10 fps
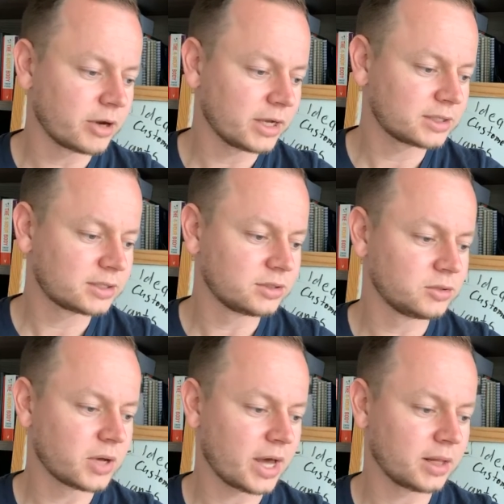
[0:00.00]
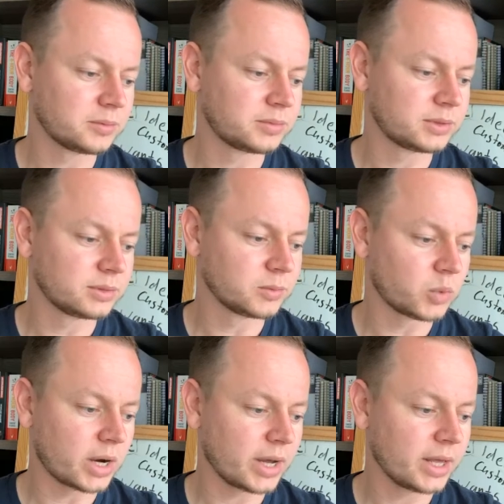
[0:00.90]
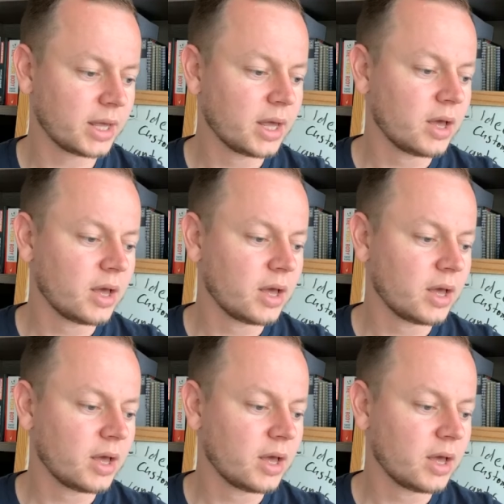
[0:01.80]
X, you help Y